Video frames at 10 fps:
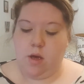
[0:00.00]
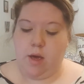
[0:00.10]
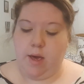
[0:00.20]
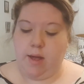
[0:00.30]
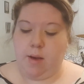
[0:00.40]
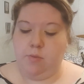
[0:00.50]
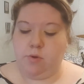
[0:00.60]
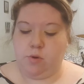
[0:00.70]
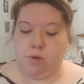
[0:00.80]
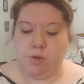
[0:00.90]
And I'm
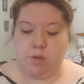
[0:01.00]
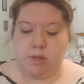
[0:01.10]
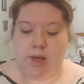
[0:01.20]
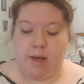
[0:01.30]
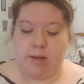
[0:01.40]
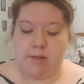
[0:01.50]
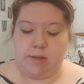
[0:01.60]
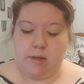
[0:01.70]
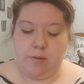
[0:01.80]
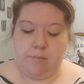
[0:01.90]
just going to use this
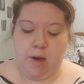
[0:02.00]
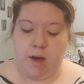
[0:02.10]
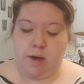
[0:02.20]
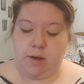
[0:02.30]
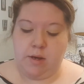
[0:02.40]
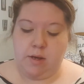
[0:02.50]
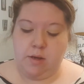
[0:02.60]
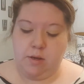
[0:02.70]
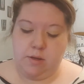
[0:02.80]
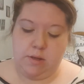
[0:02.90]
as I
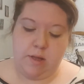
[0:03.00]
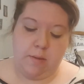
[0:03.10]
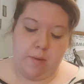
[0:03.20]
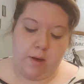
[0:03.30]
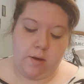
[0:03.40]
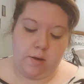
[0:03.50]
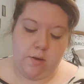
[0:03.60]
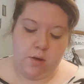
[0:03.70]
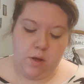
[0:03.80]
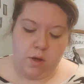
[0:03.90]
don't know
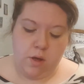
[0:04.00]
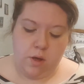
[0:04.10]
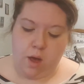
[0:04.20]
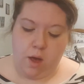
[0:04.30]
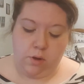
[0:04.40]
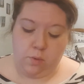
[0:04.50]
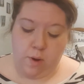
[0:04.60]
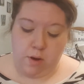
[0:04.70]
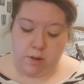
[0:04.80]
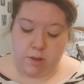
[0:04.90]

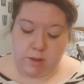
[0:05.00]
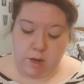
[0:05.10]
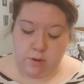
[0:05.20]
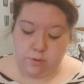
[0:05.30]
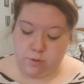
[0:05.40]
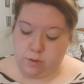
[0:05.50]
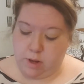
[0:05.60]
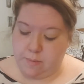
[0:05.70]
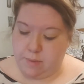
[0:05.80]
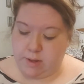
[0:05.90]
why all these colors are
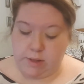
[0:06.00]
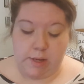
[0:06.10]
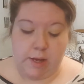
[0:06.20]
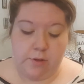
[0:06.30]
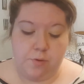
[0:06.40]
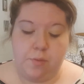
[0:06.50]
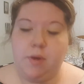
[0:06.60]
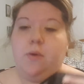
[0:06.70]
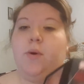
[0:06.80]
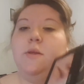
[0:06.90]
like mixed together, but
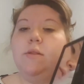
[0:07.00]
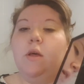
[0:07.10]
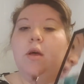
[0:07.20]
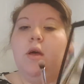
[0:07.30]
anyways,